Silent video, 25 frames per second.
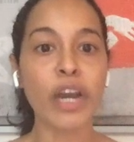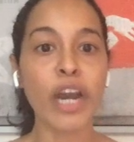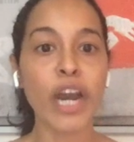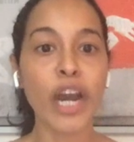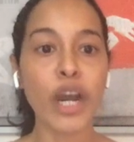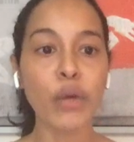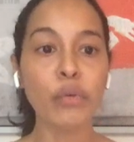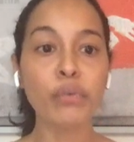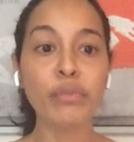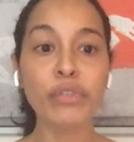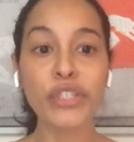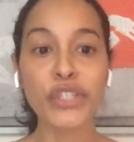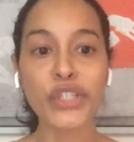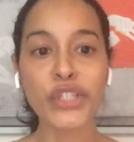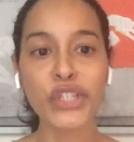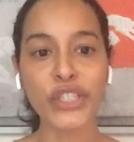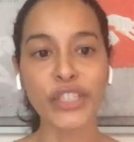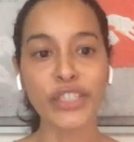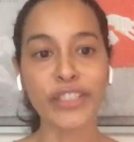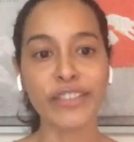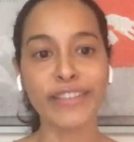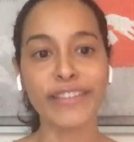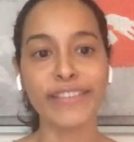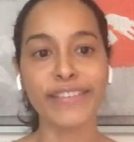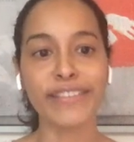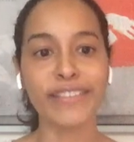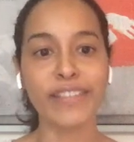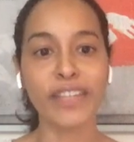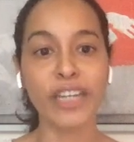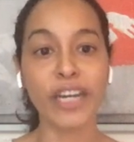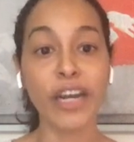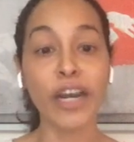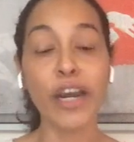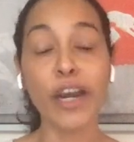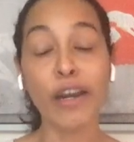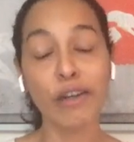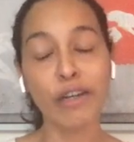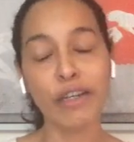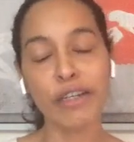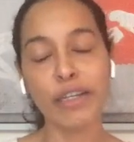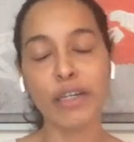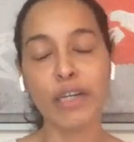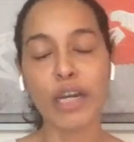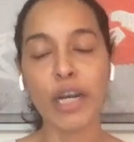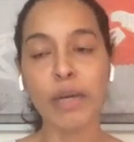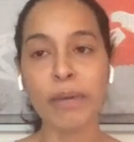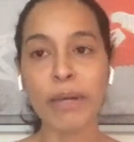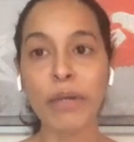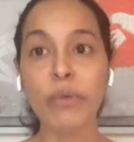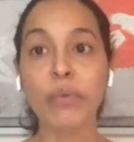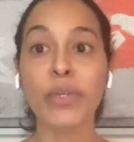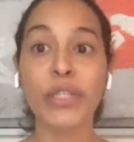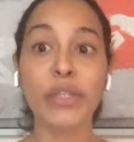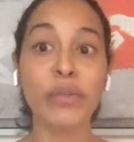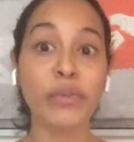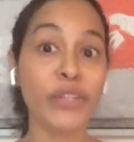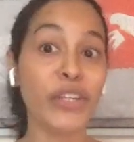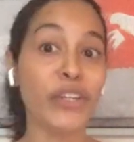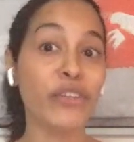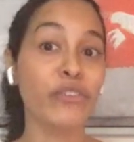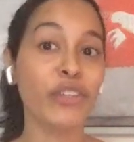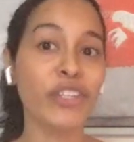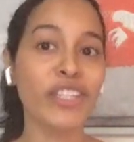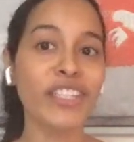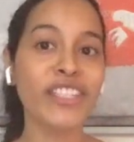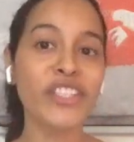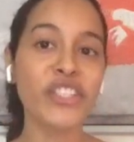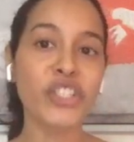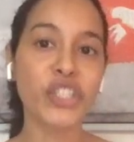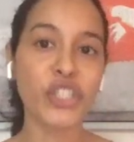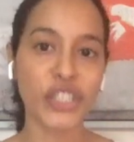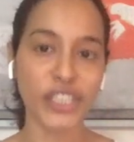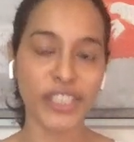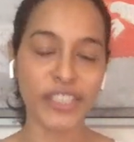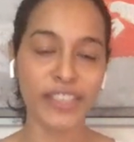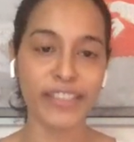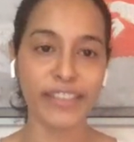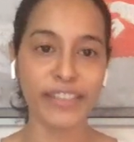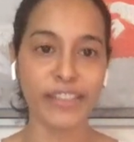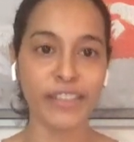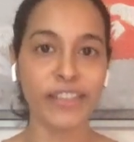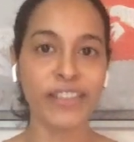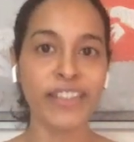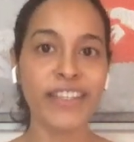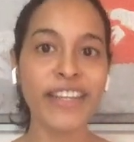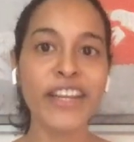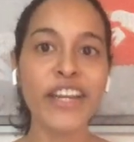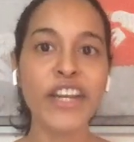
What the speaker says: how we shielded, about whether we are really shielded